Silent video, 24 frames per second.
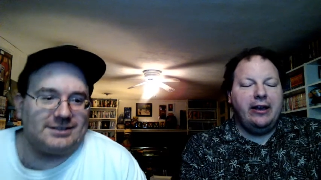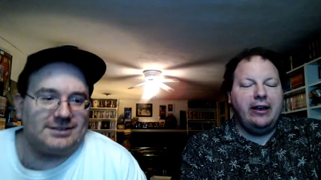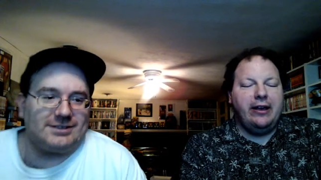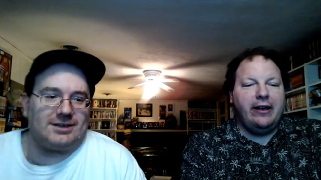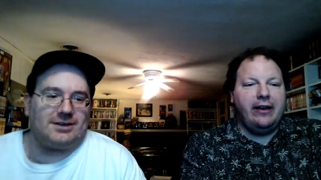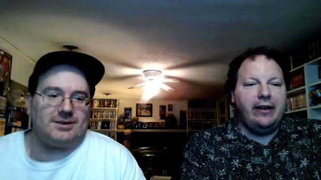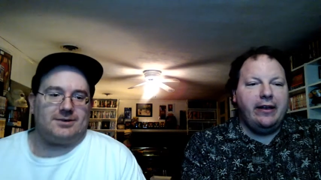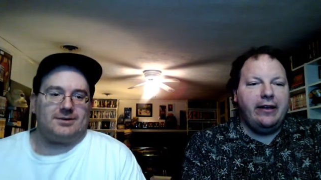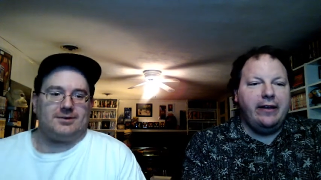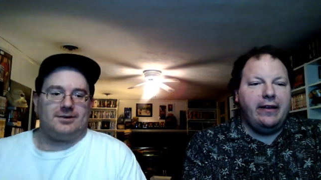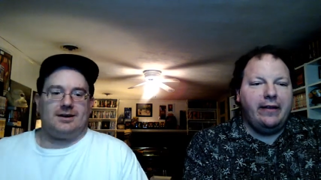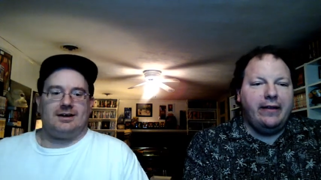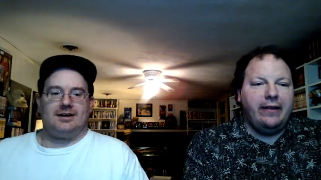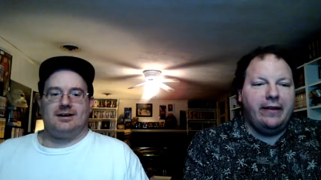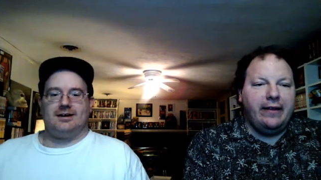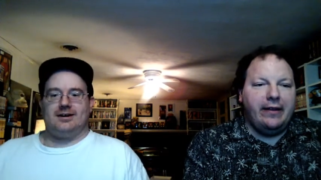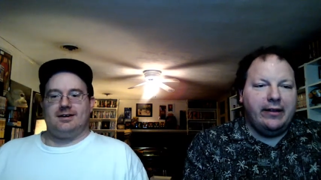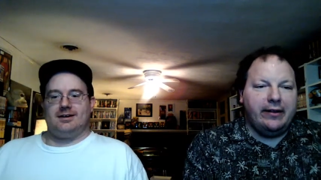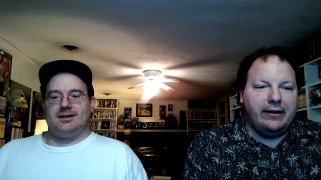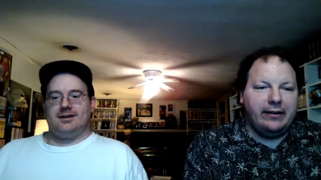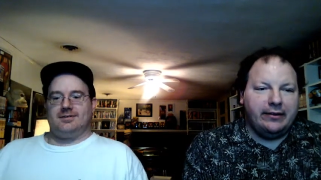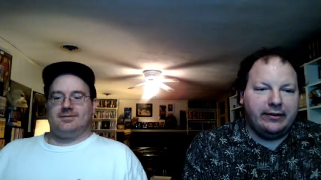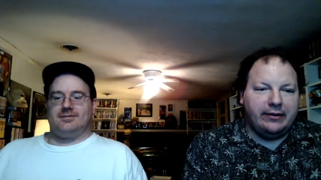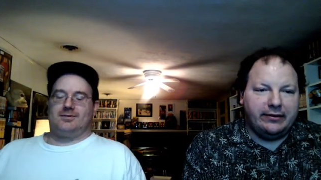Speaker 1: So,
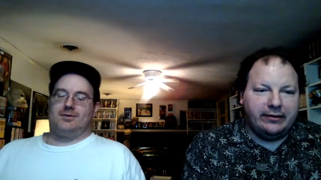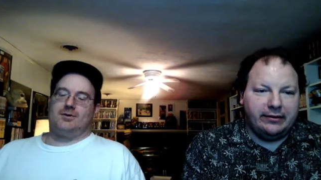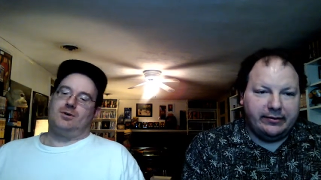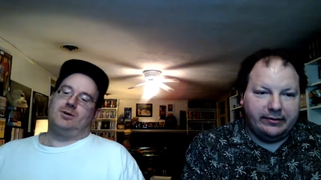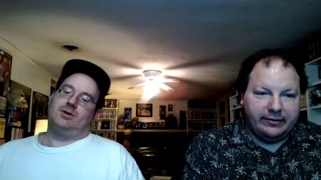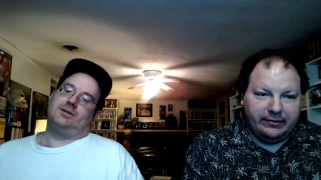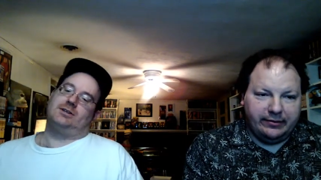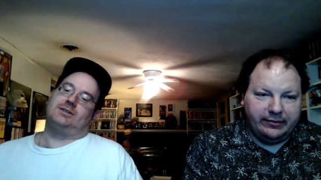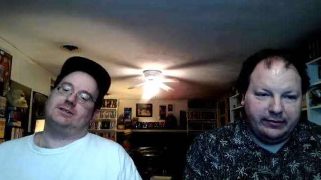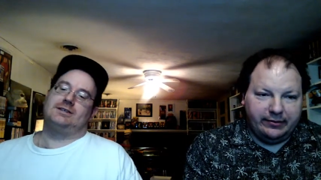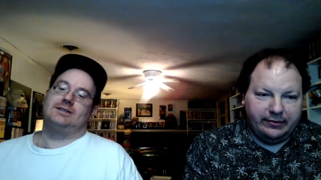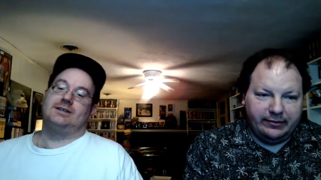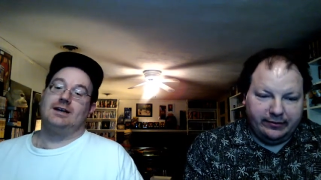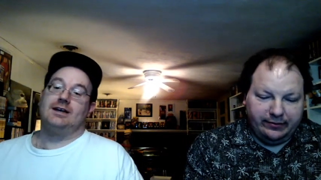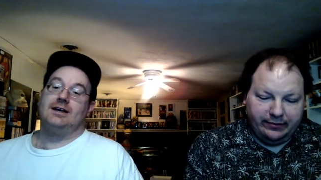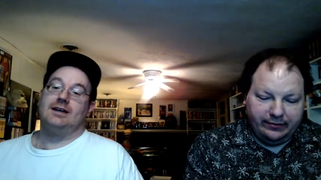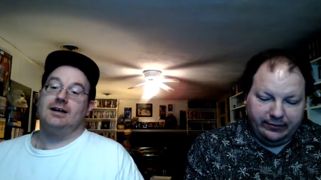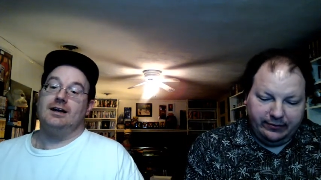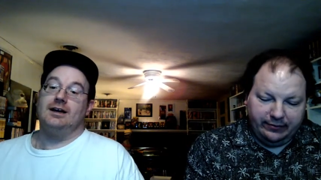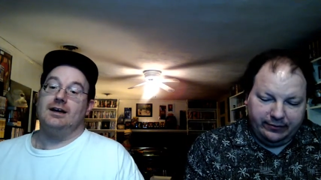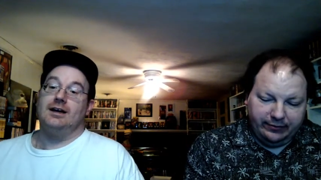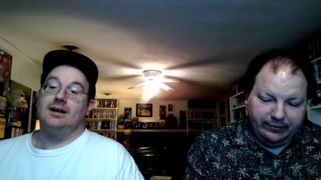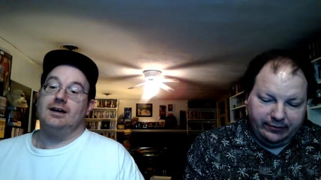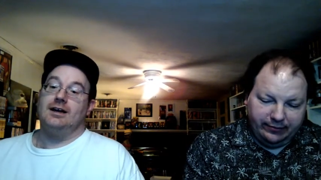of course,
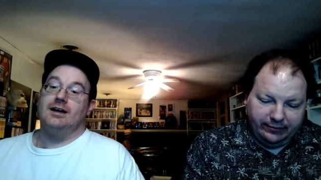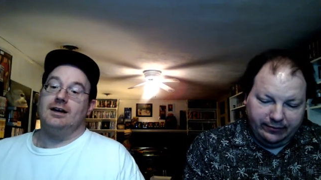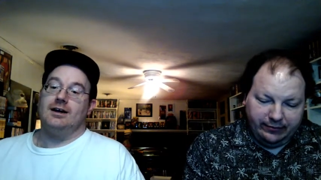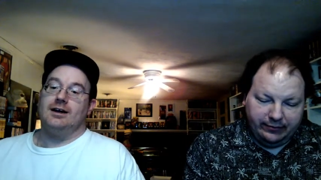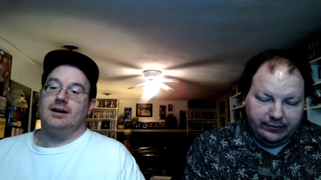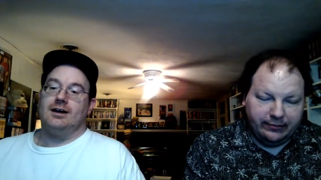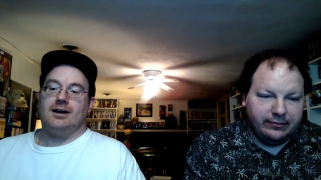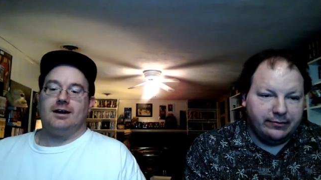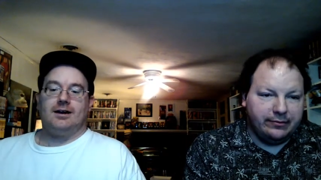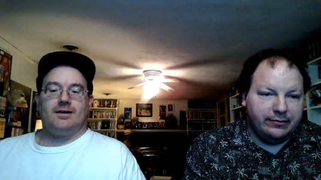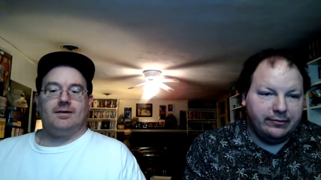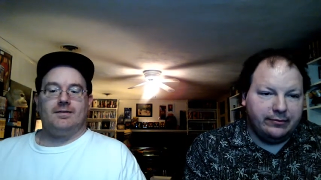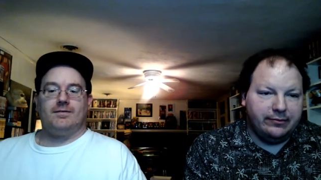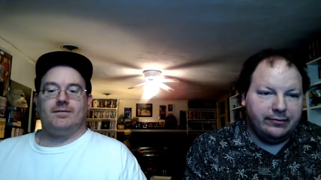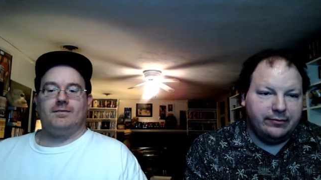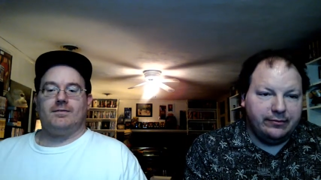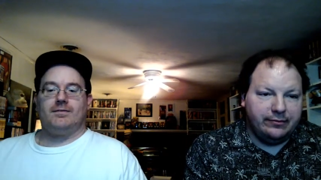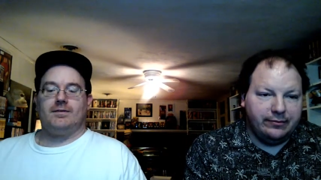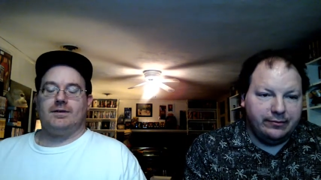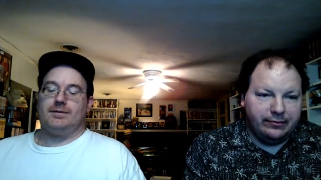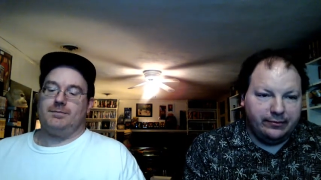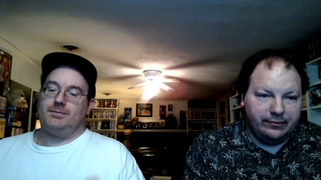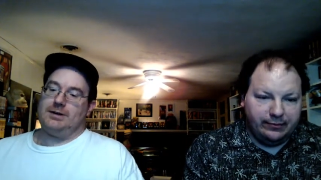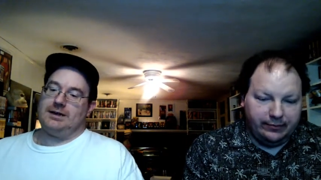
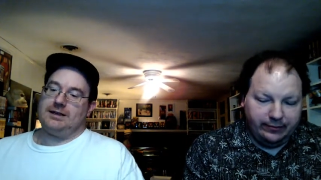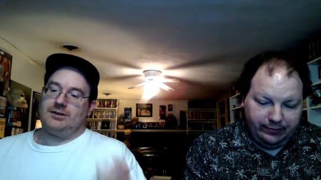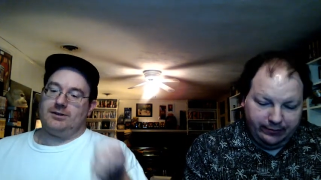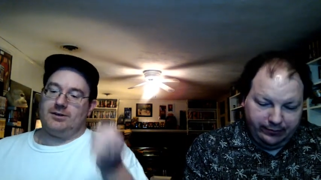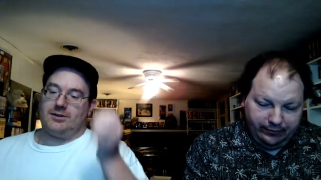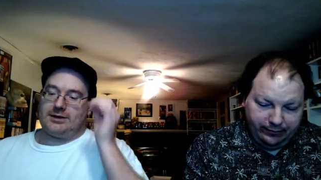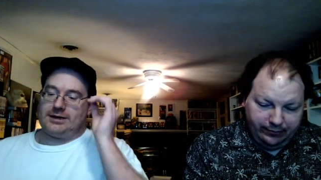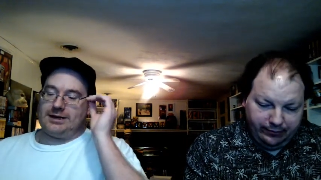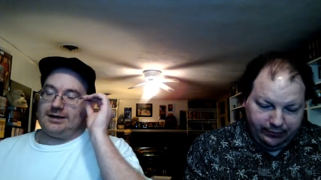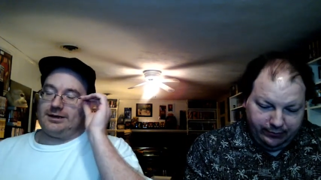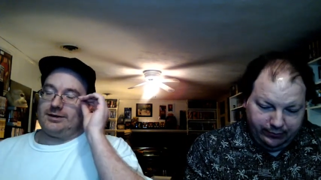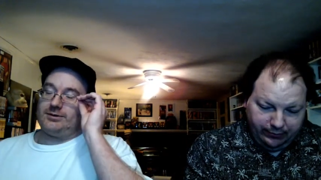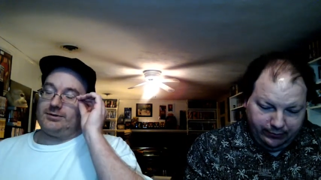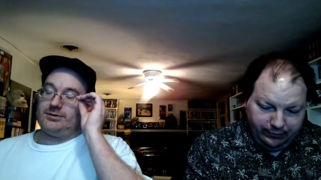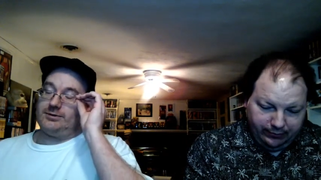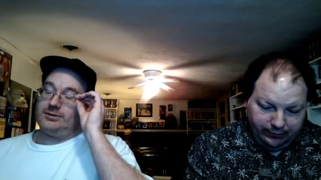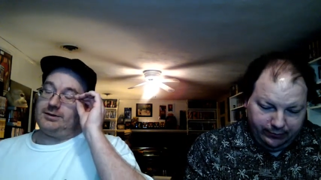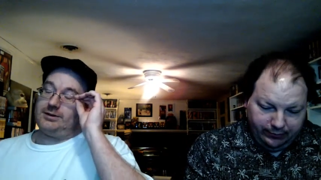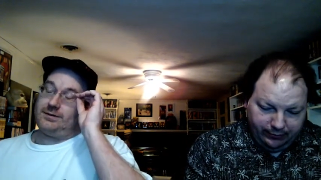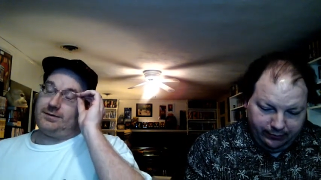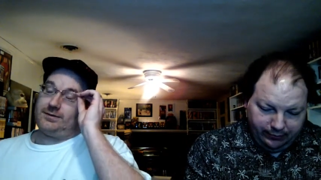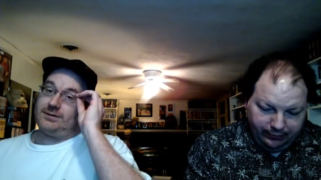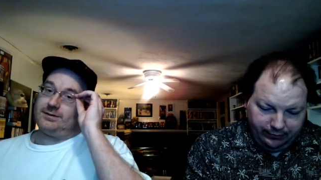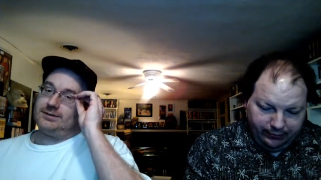we've been looking
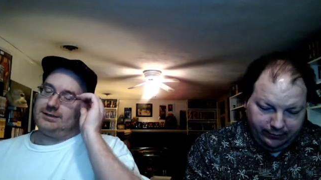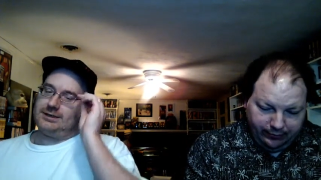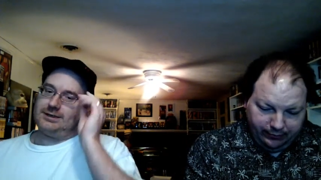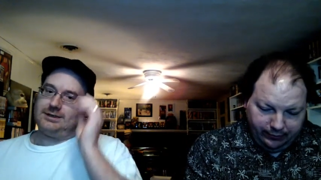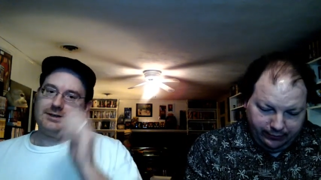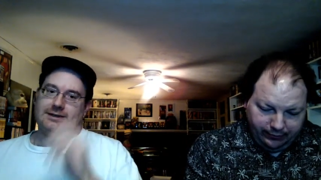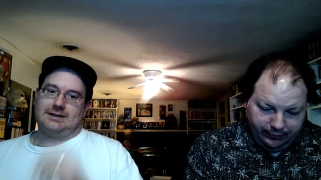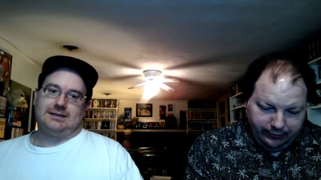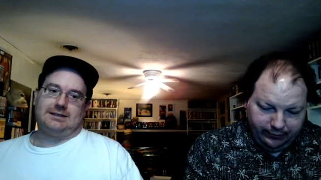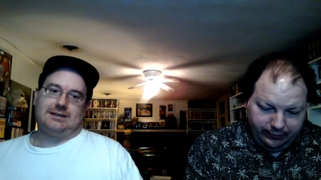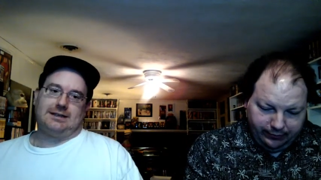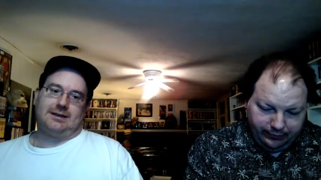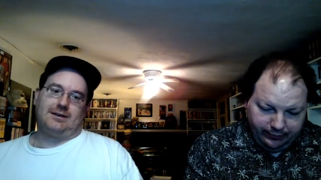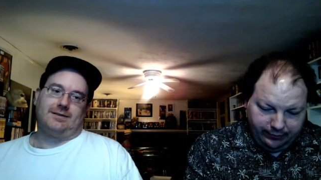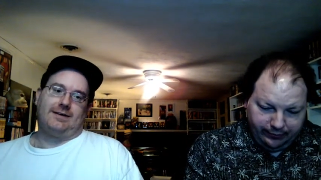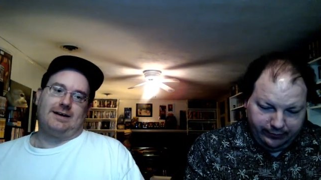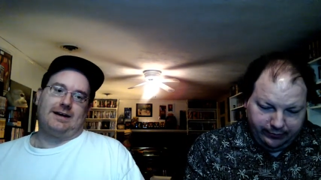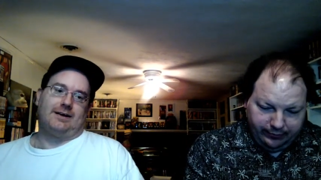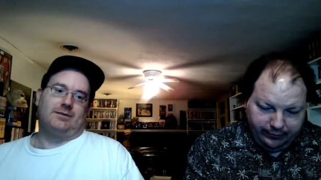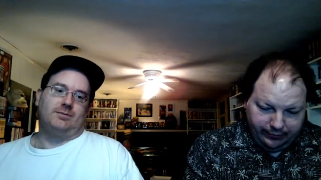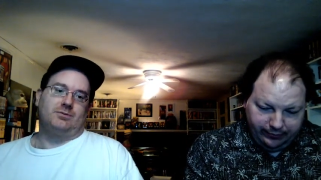through different series that have had